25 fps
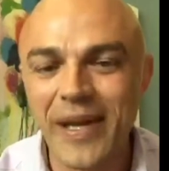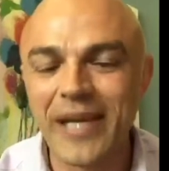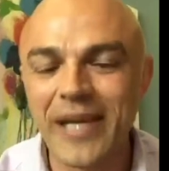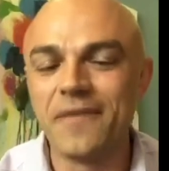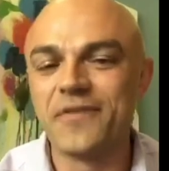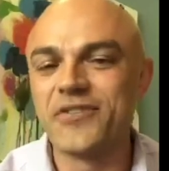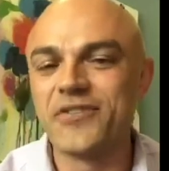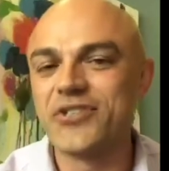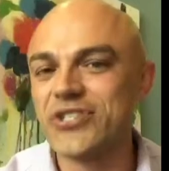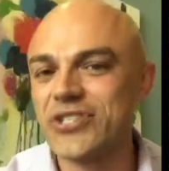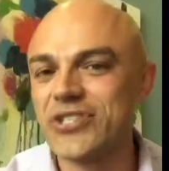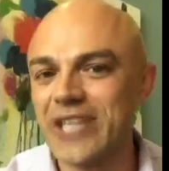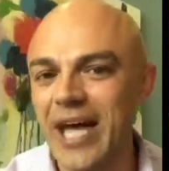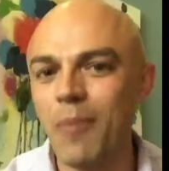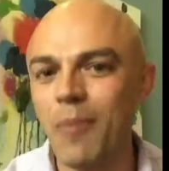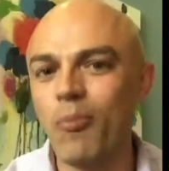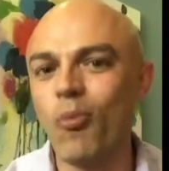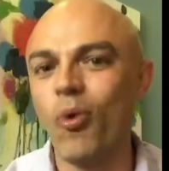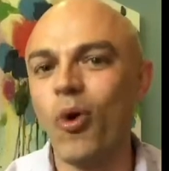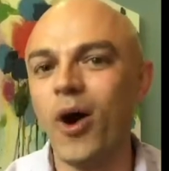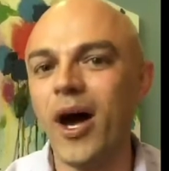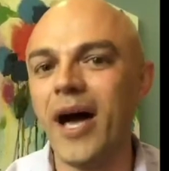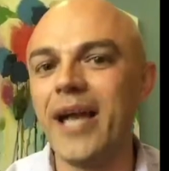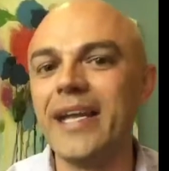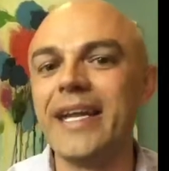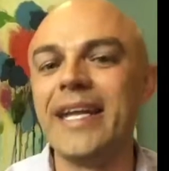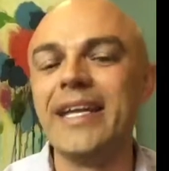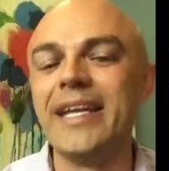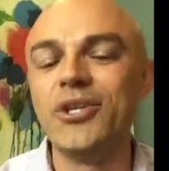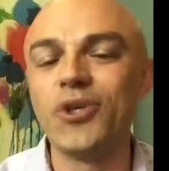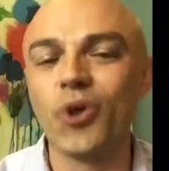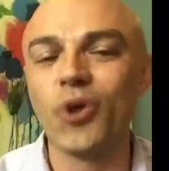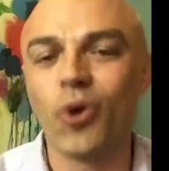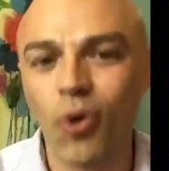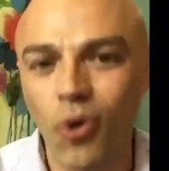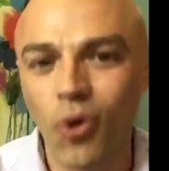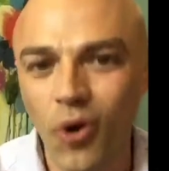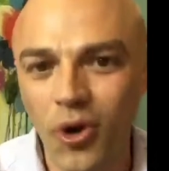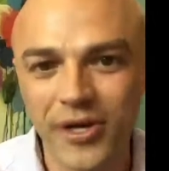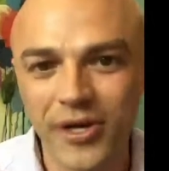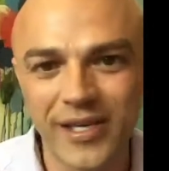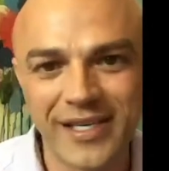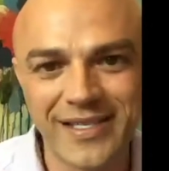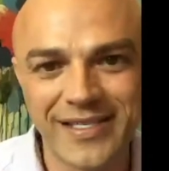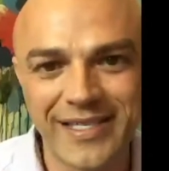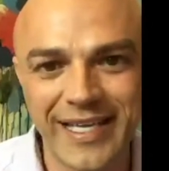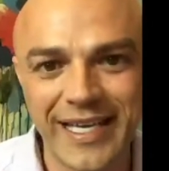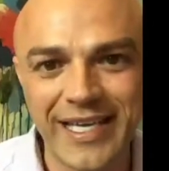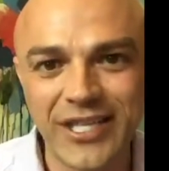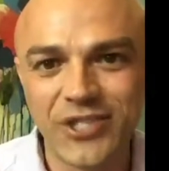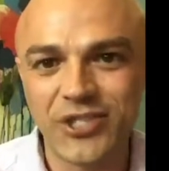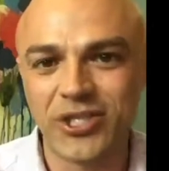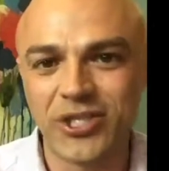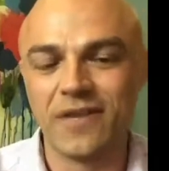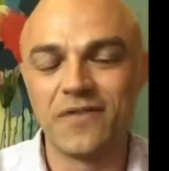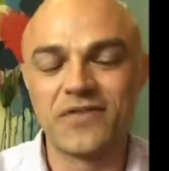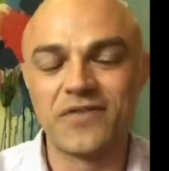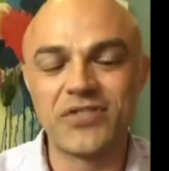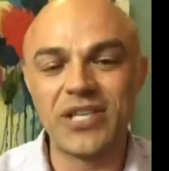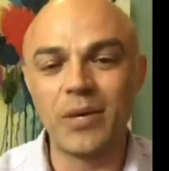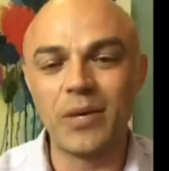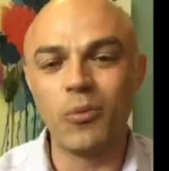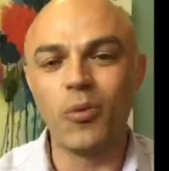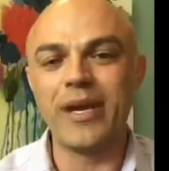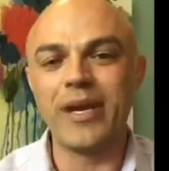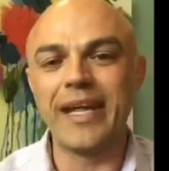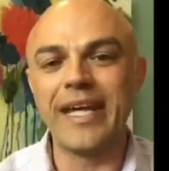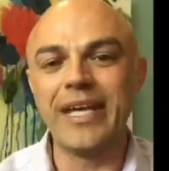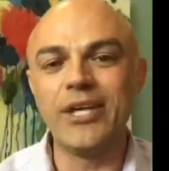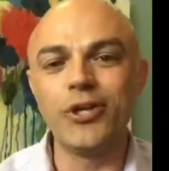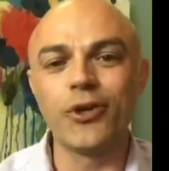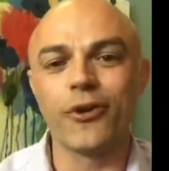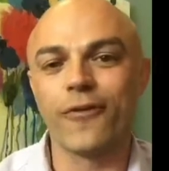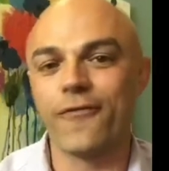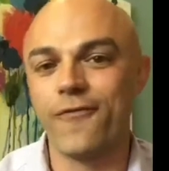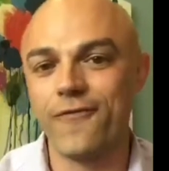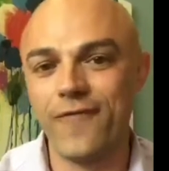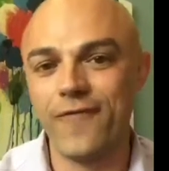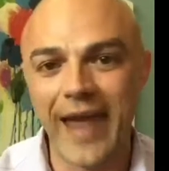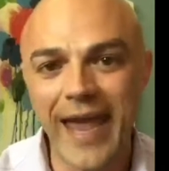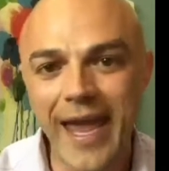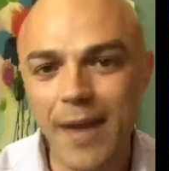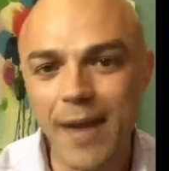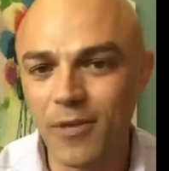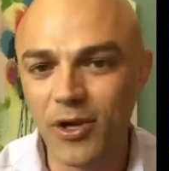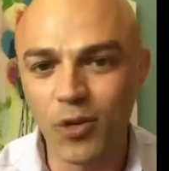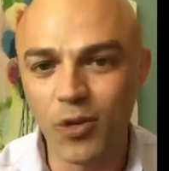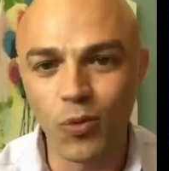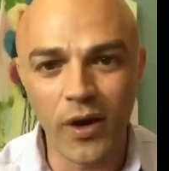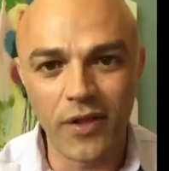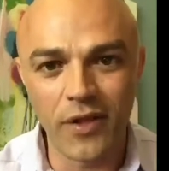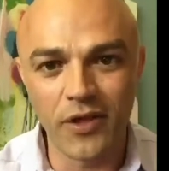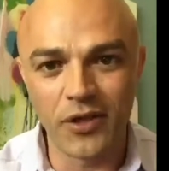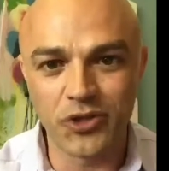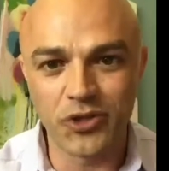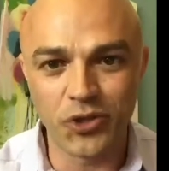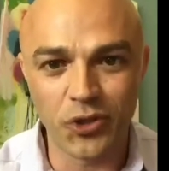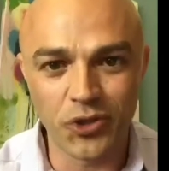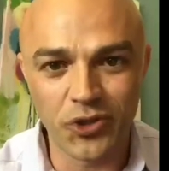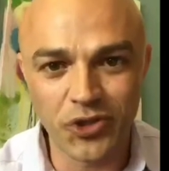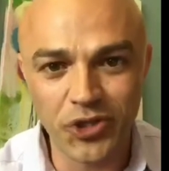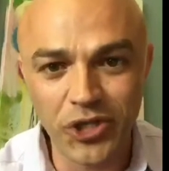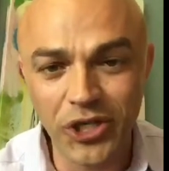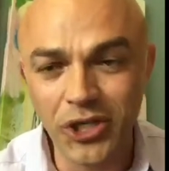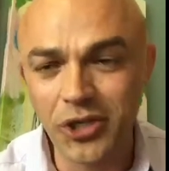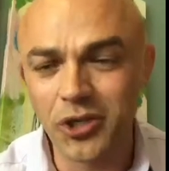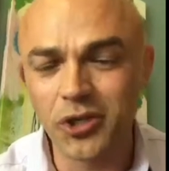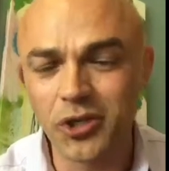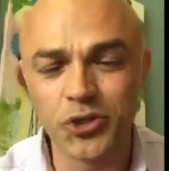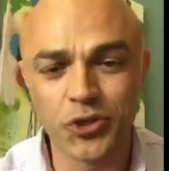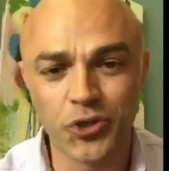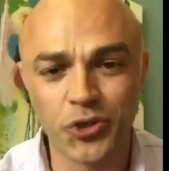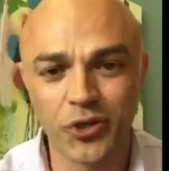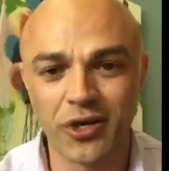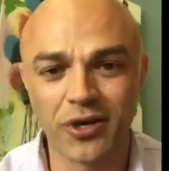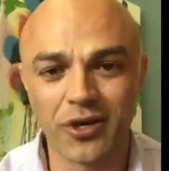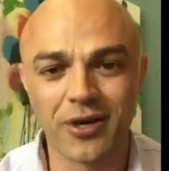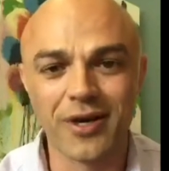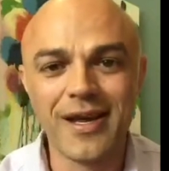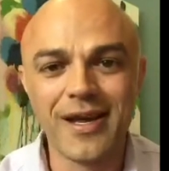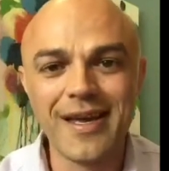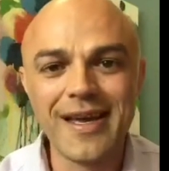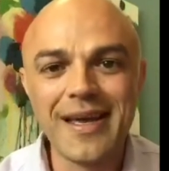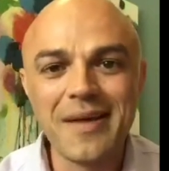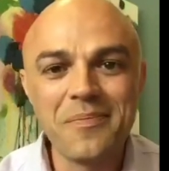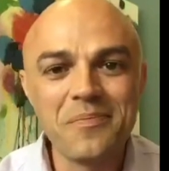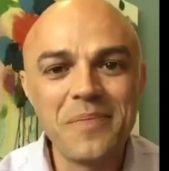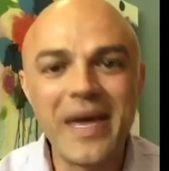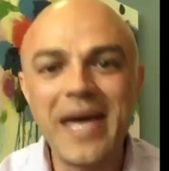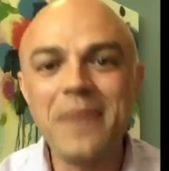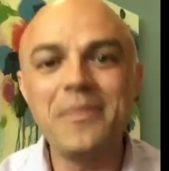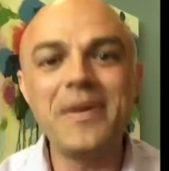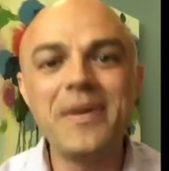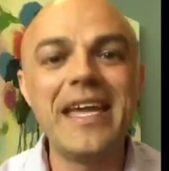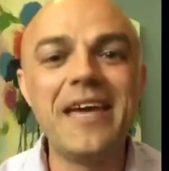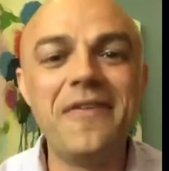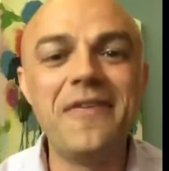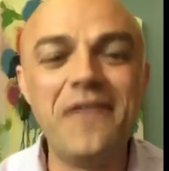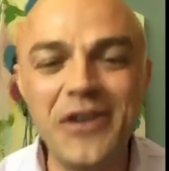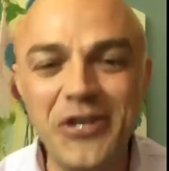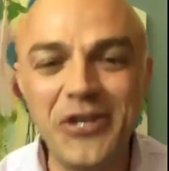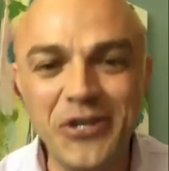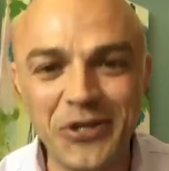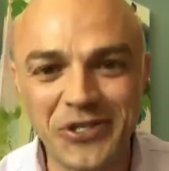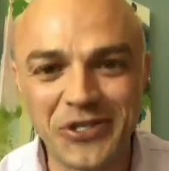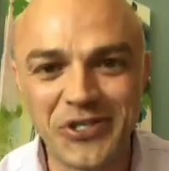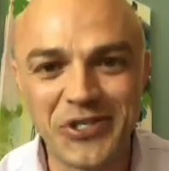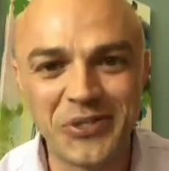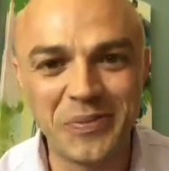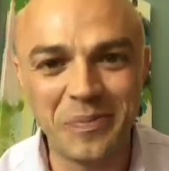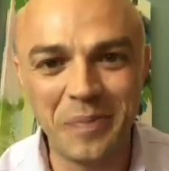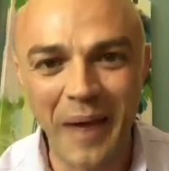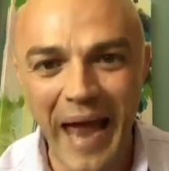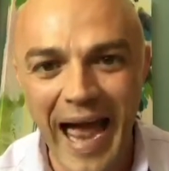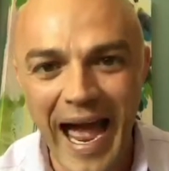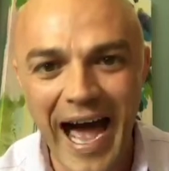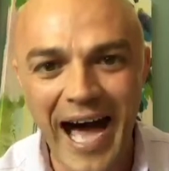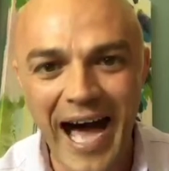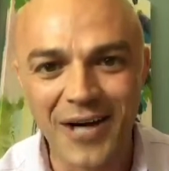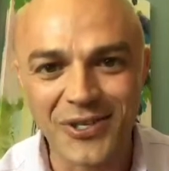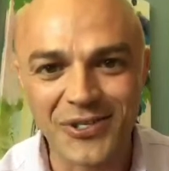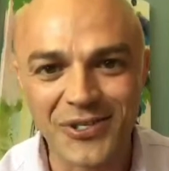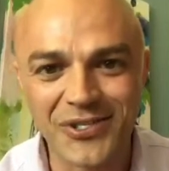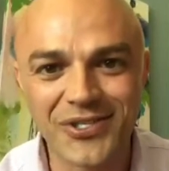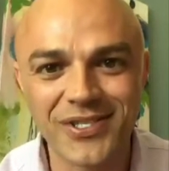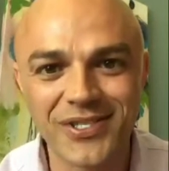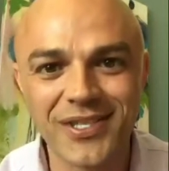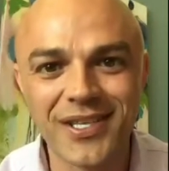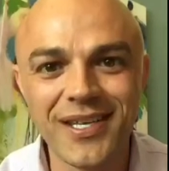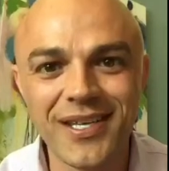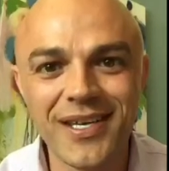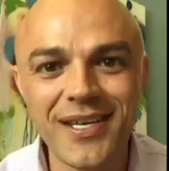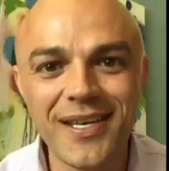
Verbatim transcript: And if someone in your organization, if someone in your family, whether it's your children or maybe even your spouse,